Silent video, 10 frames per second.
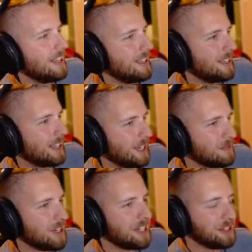I'm
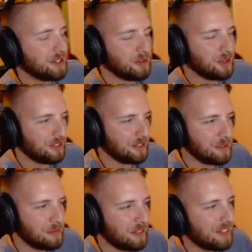ready to go to war for a
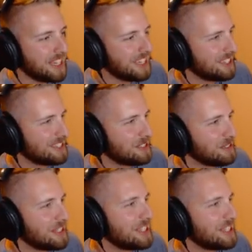movie. Let's do it.